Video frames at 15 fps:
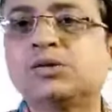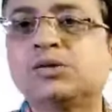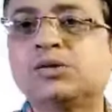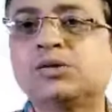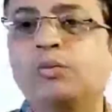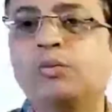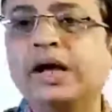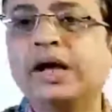
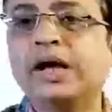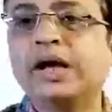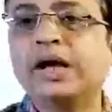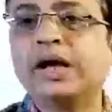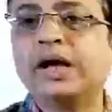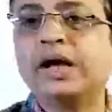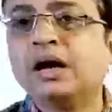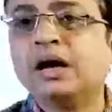omega
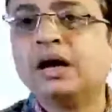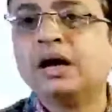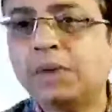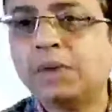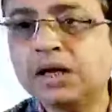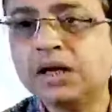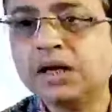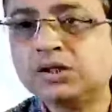
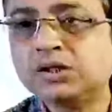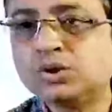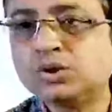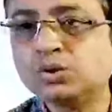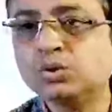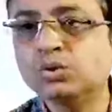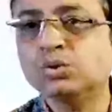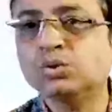by
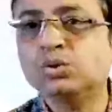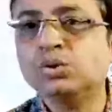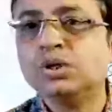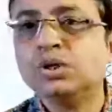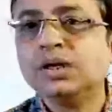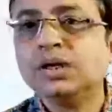2,